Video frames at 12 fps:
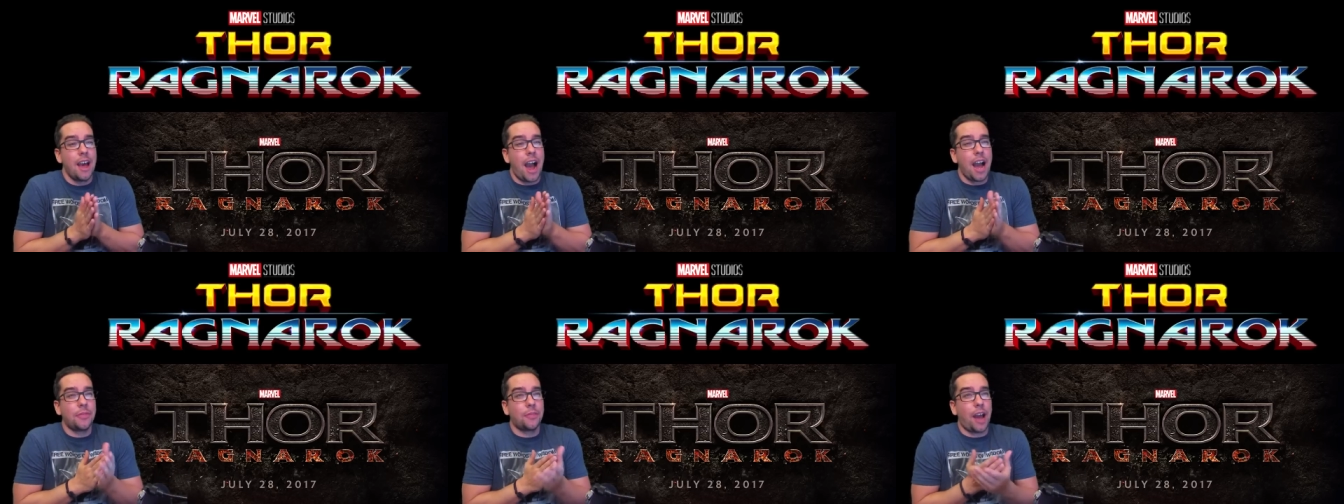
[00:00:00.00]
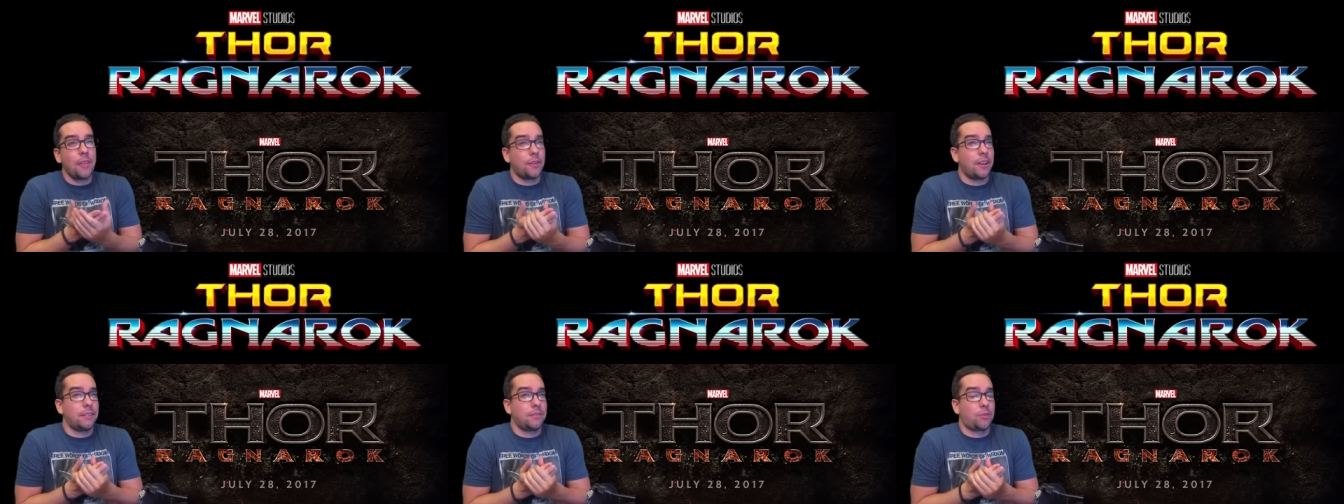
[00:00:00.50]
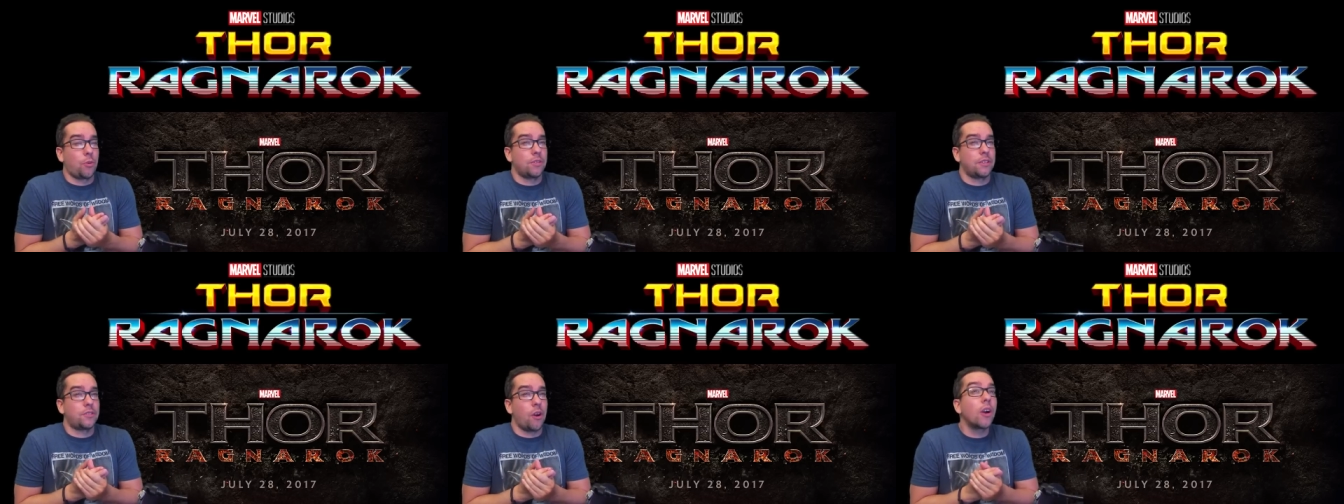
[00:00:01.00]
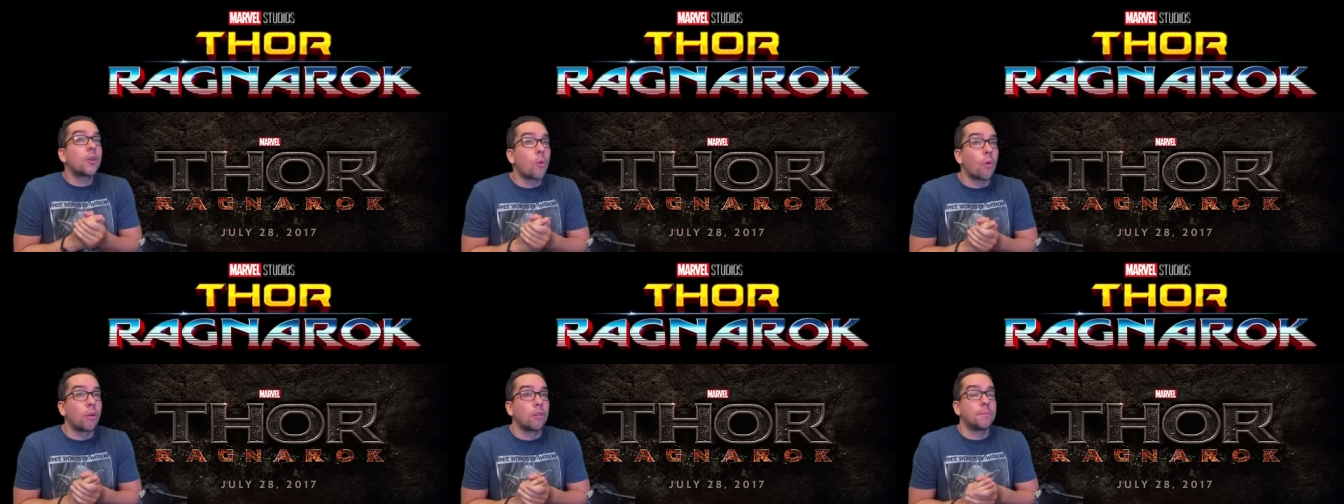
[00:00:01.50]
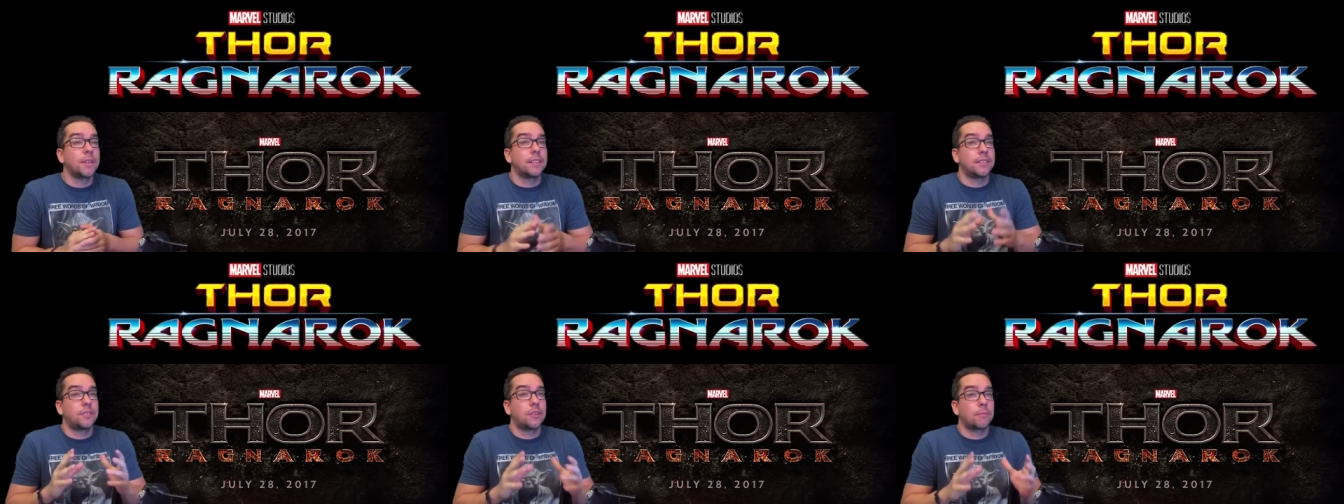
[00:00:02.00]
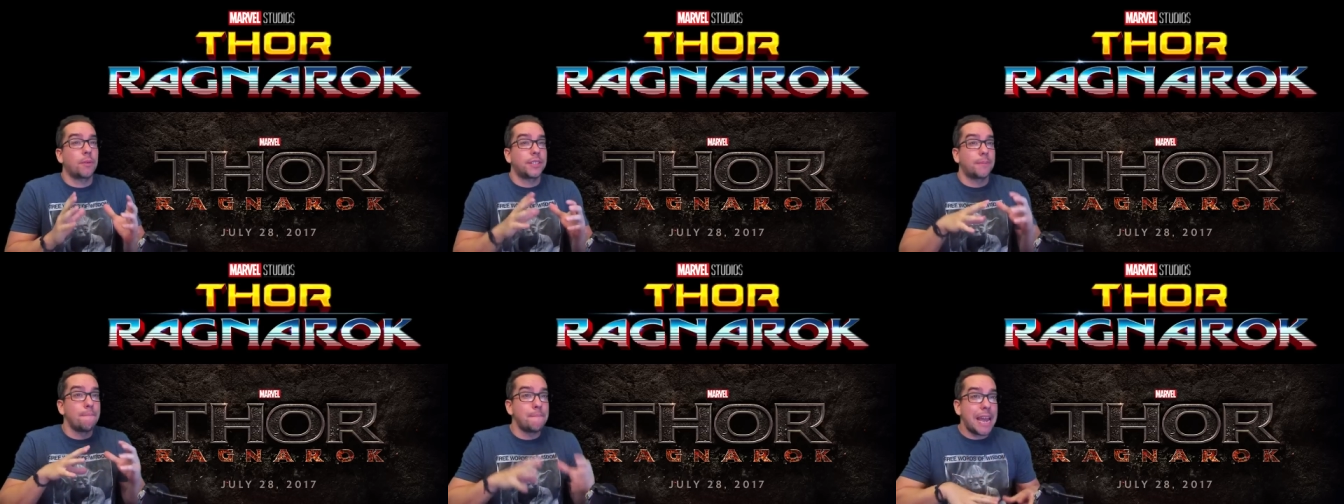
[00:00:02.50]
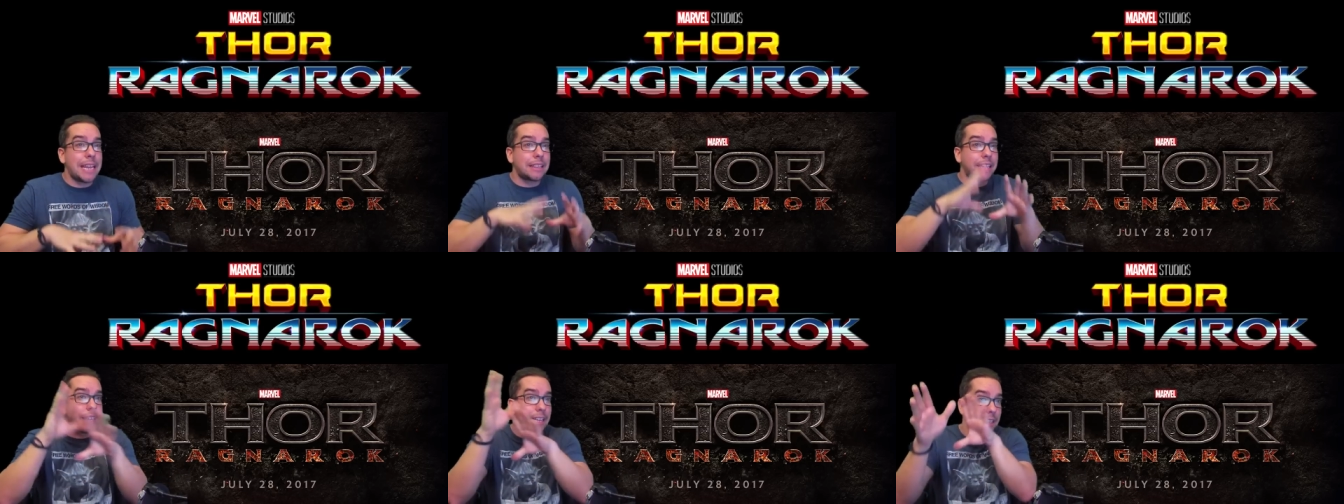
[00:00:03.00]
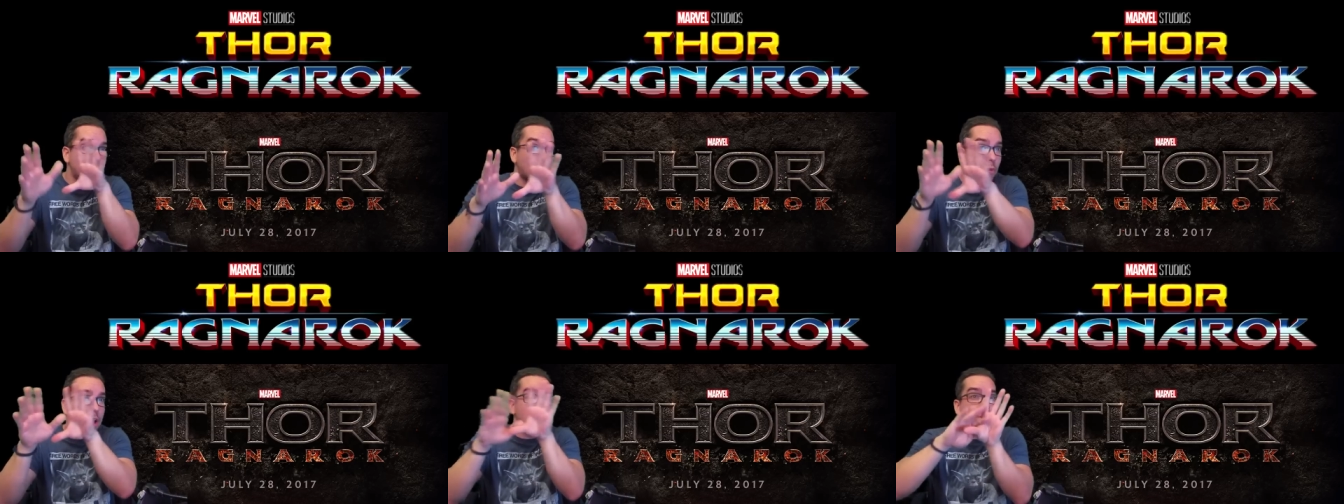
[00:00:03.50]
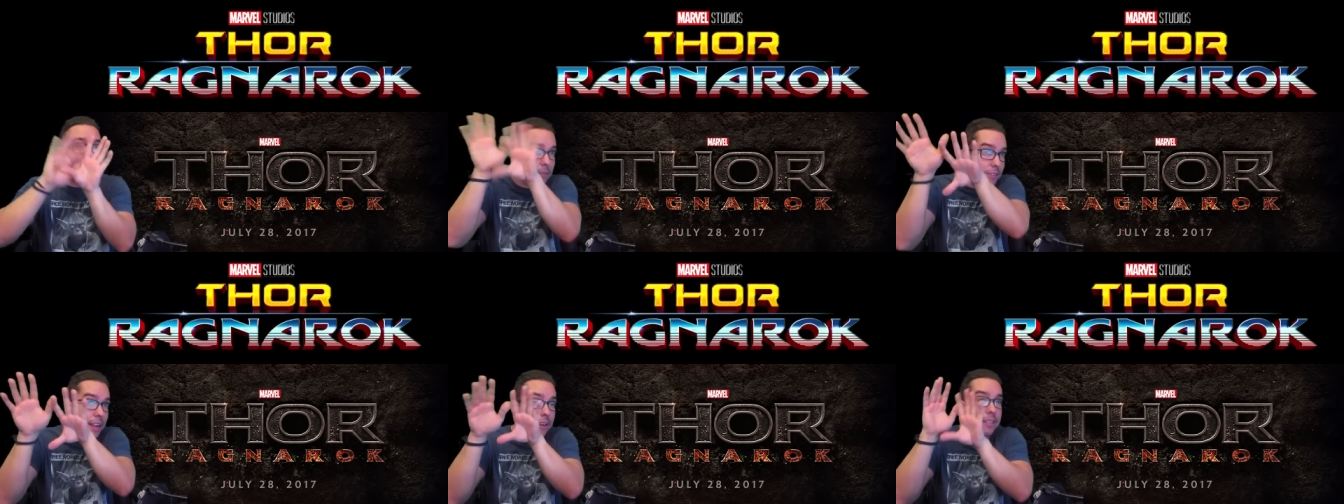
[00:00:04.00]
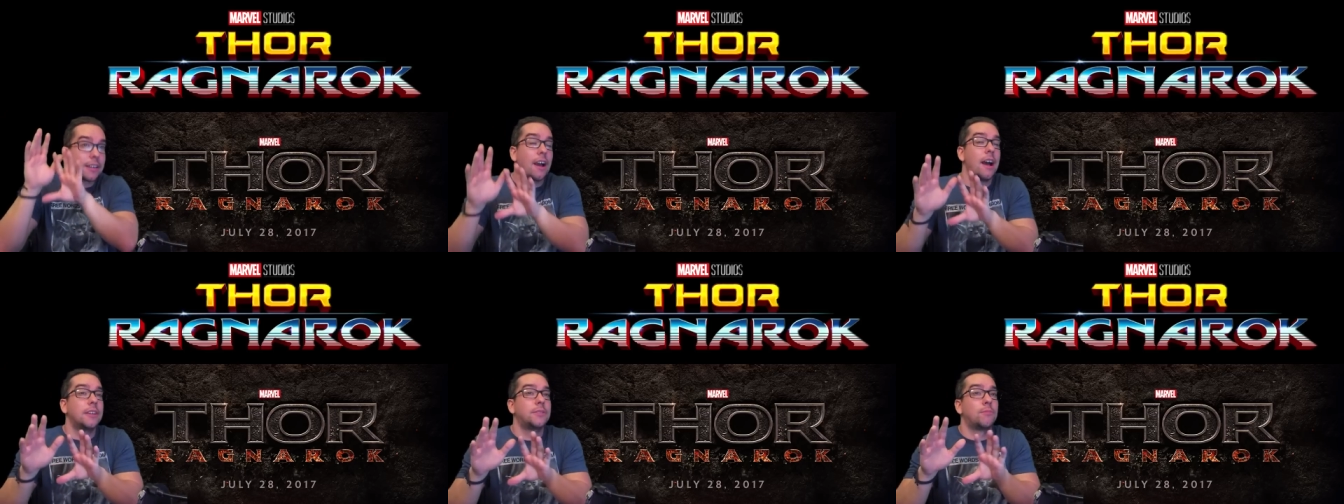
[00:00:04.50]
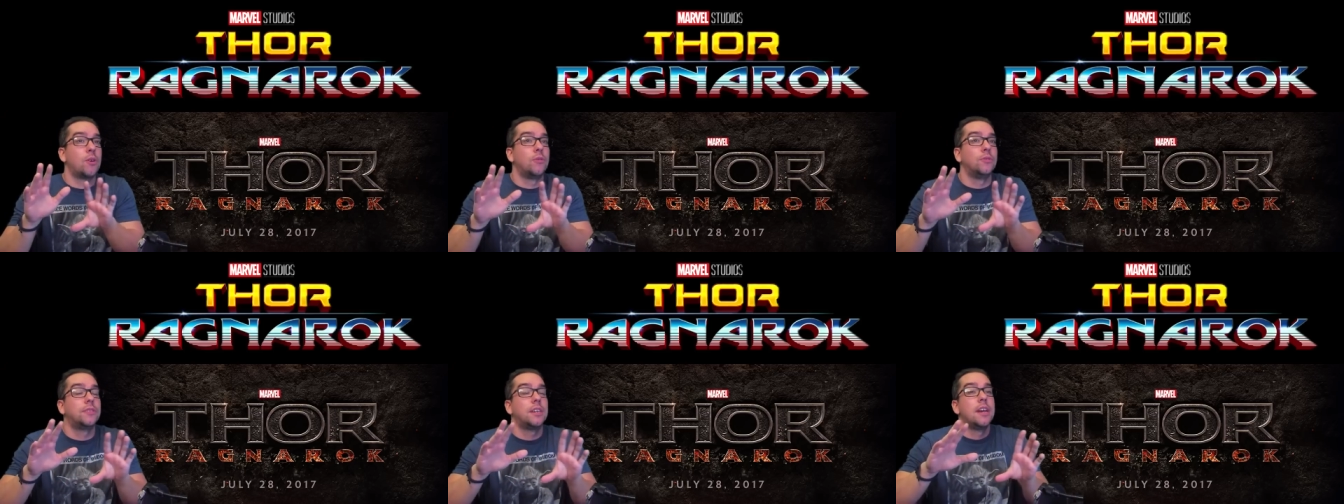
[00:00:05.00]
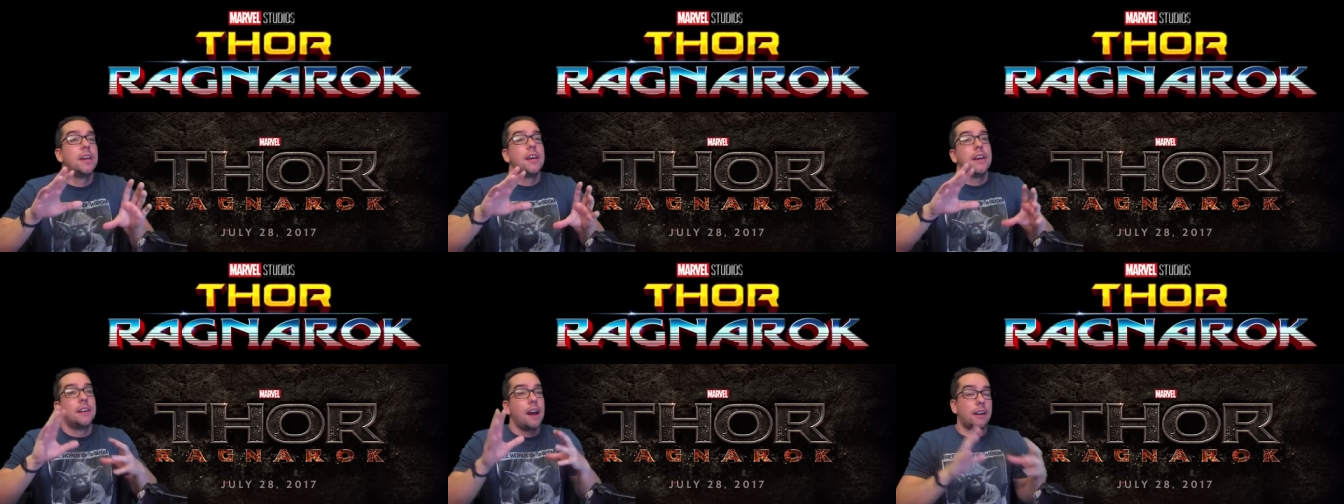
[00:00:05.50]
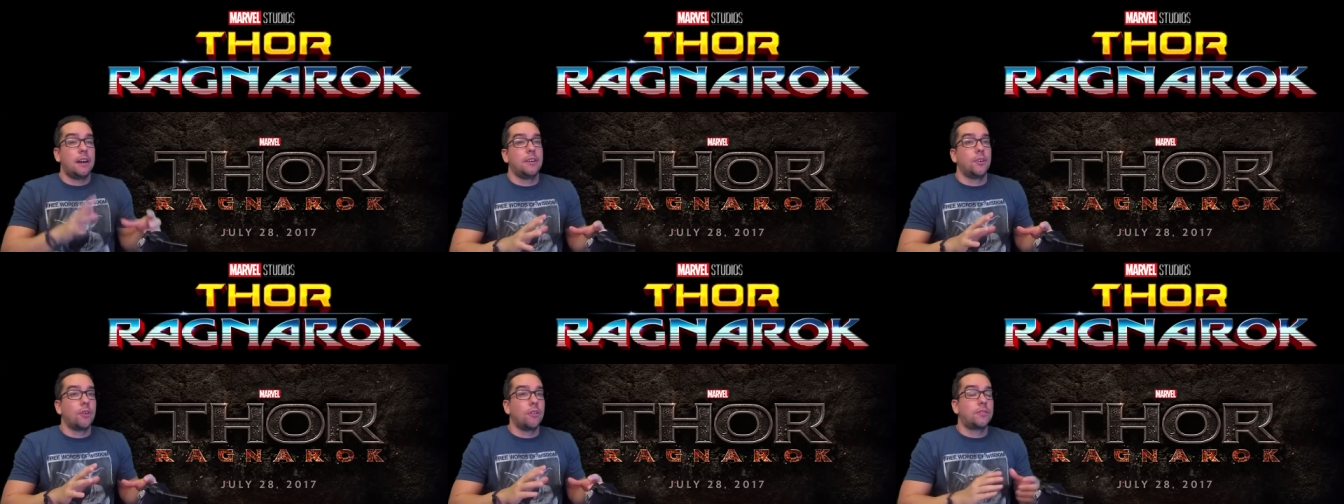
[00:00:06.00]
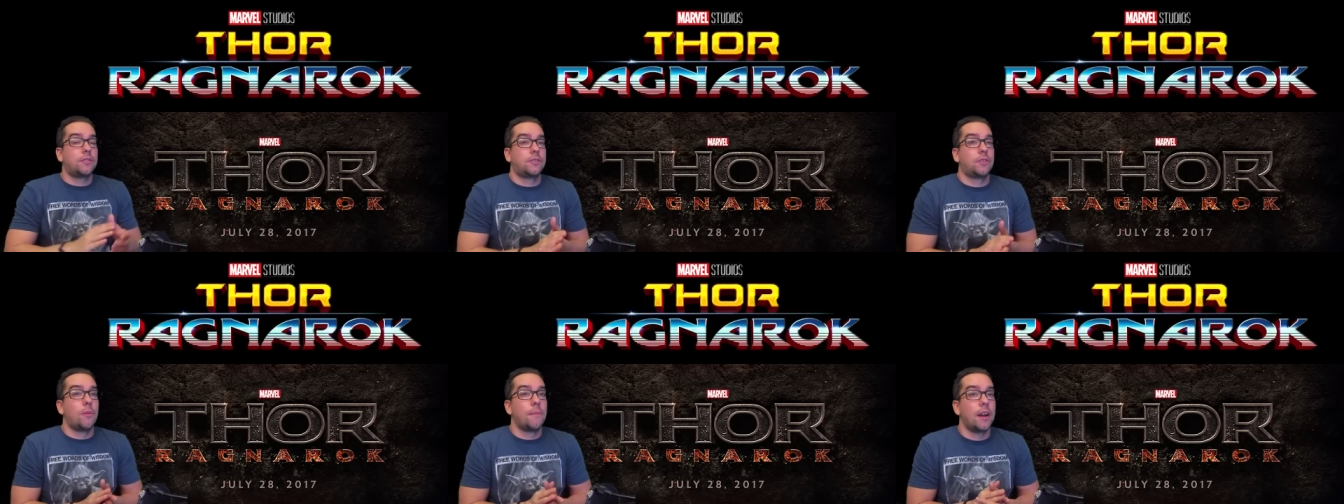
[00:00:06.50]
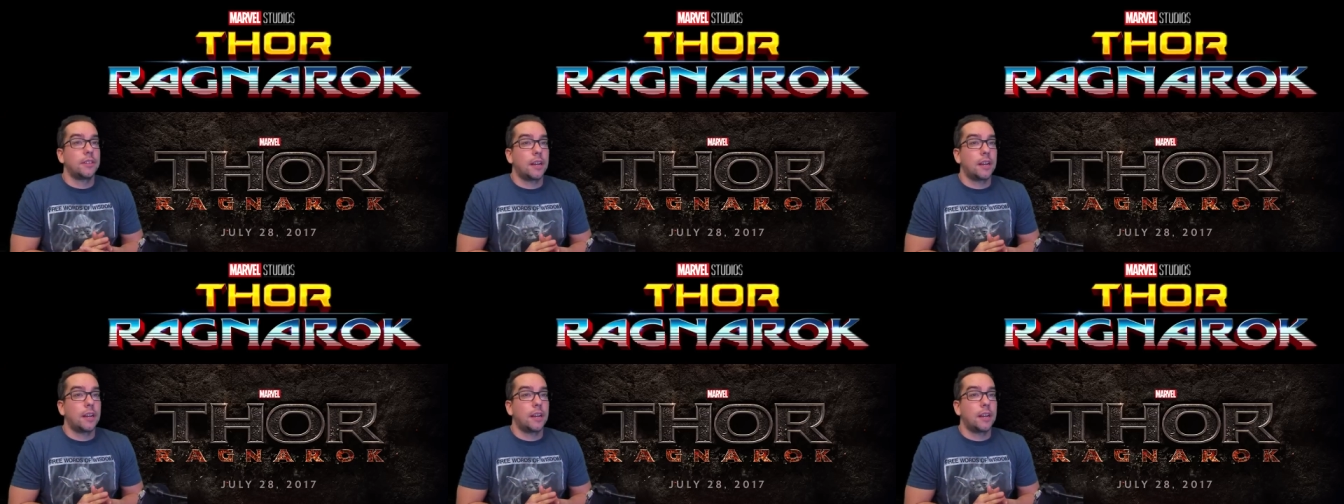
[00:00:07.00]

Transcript: I th- I thought Thor: The Dark World because it took place mainly in the realms out there in the cosmos, not on Earth so much.